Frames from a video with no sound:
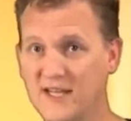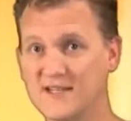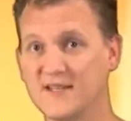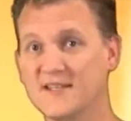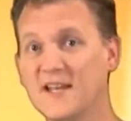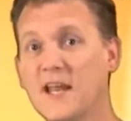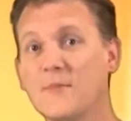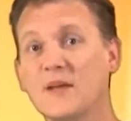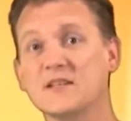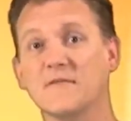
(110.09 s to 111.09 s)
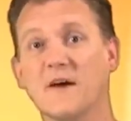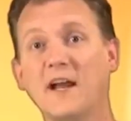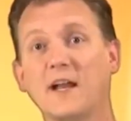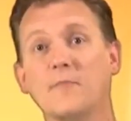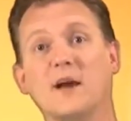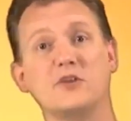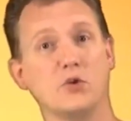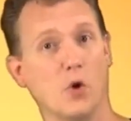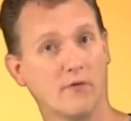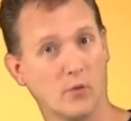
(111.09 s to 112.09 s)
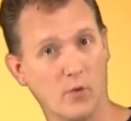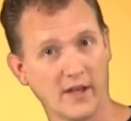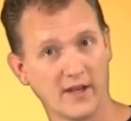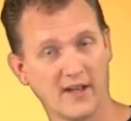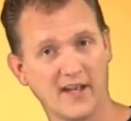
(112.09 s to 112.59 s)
is the same as dividing by 2 over 1.